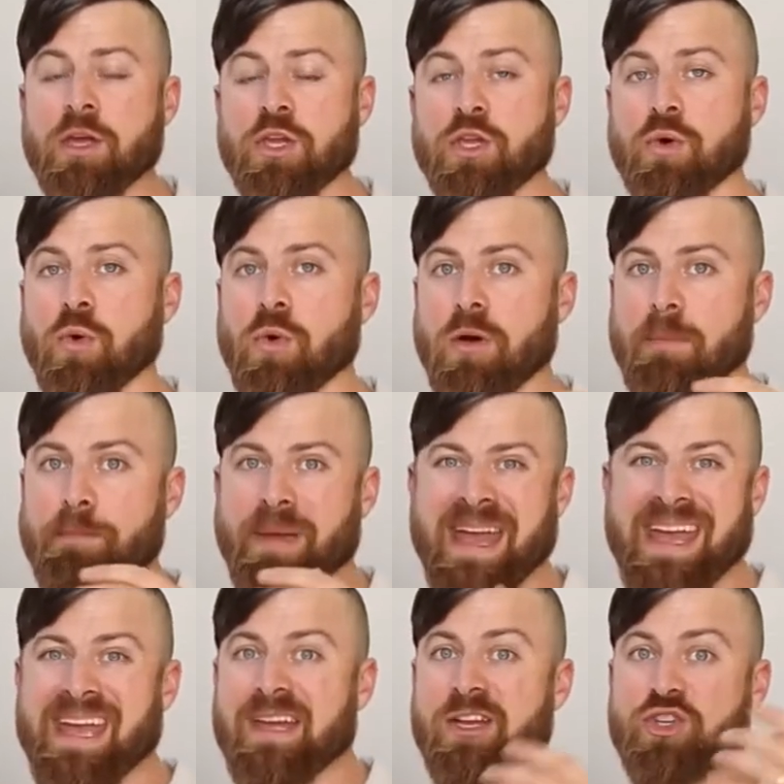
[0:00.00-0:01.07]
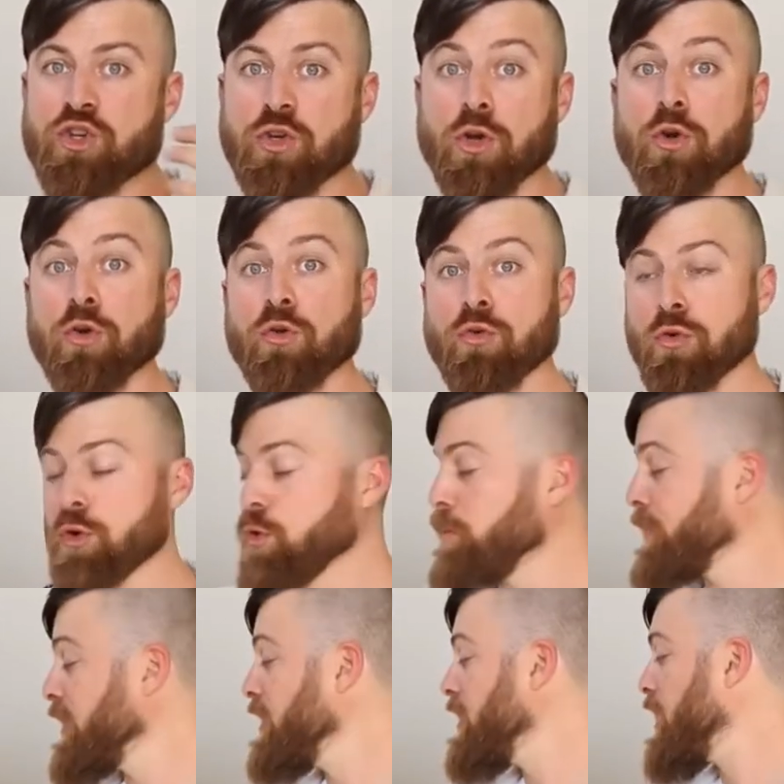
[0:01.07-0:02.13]
your page or your
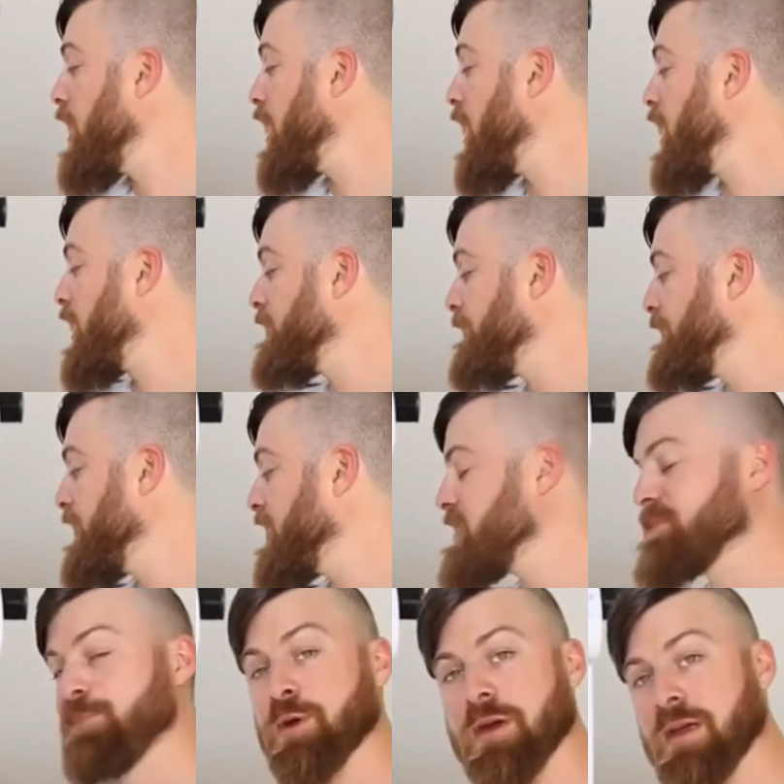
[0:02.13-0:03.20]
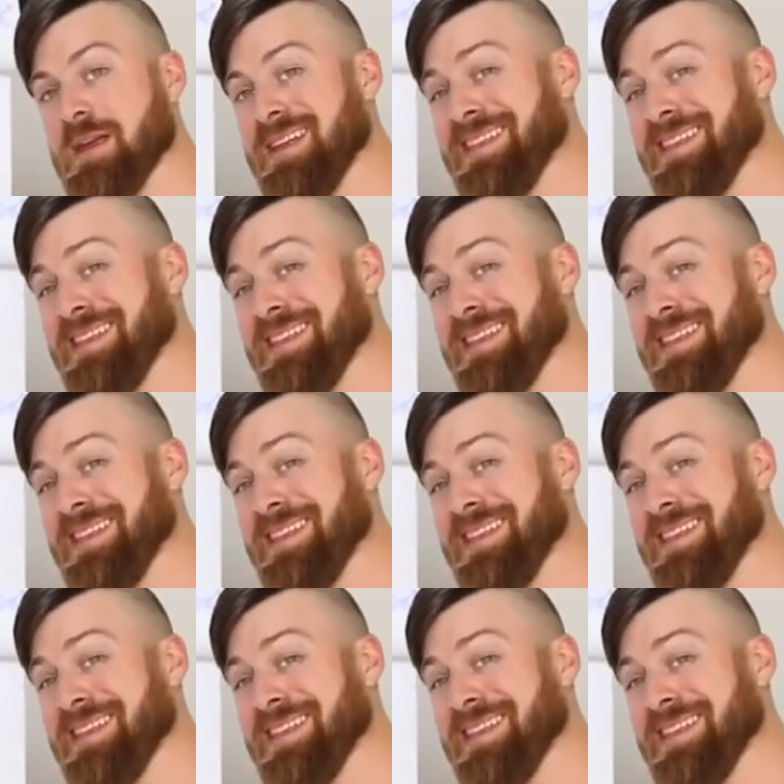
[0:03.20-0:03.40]
group on Facebook.